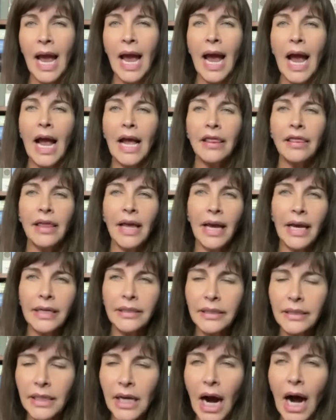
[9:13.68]
And the
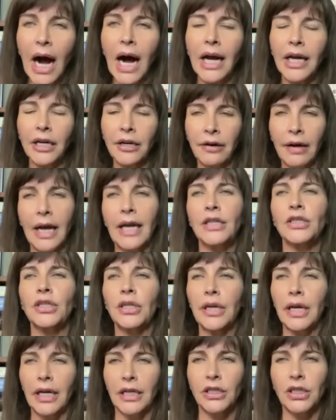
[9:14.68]
entire
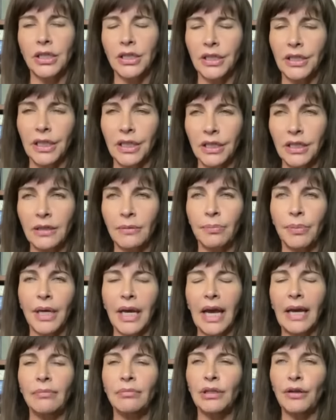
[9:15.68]
education system
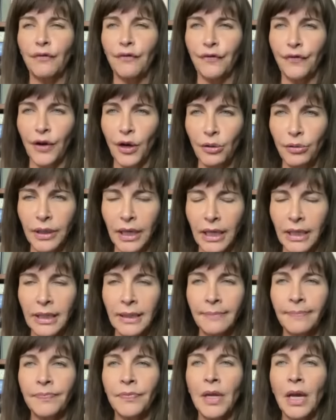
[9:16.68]
became devoted
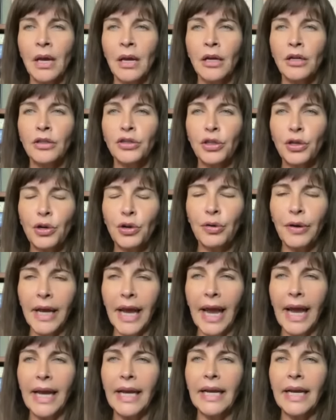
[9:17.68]
to
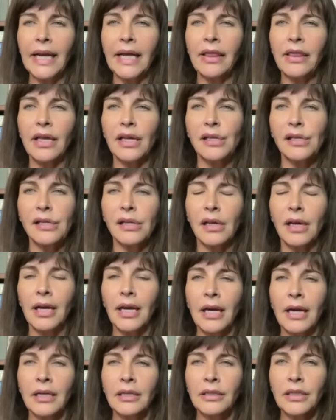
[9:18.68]
creating this
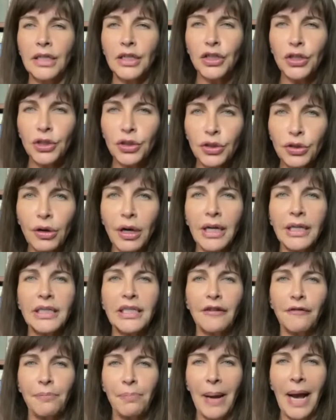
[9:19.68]

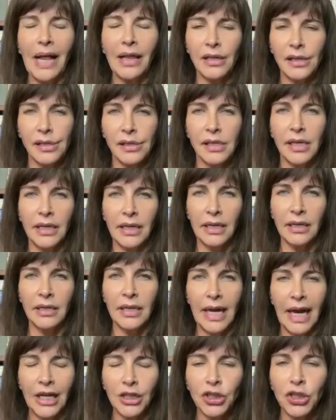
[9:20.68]
destructive Palestinian
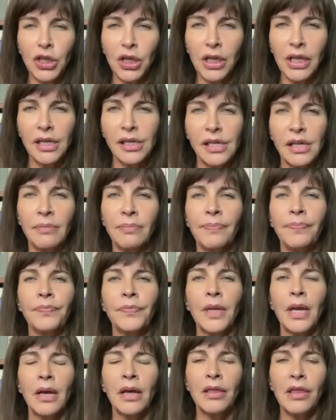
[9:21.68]
nationalism
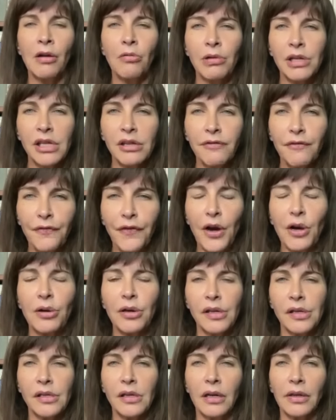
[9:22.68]
that was
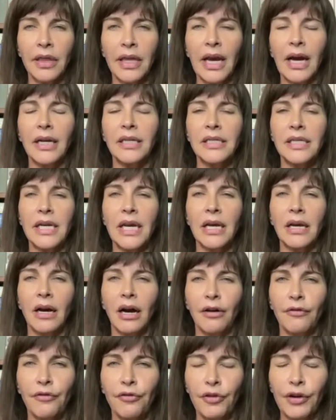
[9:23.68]
focused on the idea
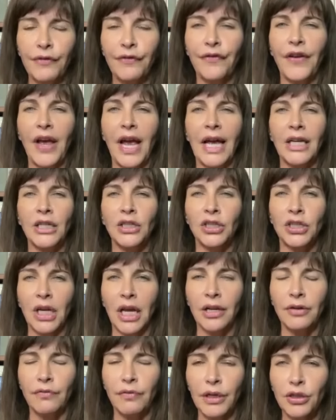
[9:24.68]
of revenge
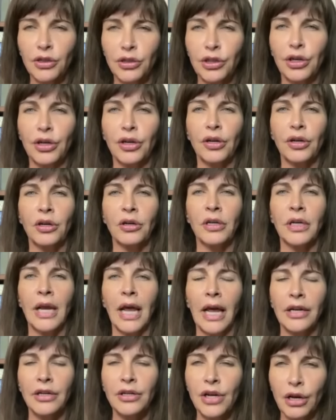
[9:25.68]
and return
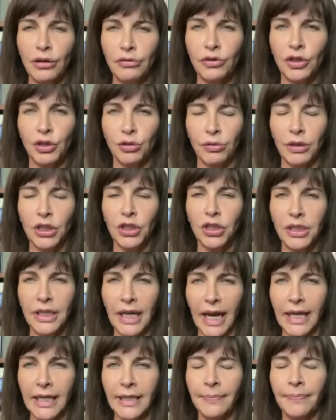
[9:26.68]
and no Jewish
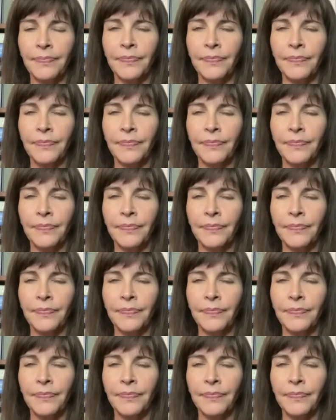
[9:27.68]
state.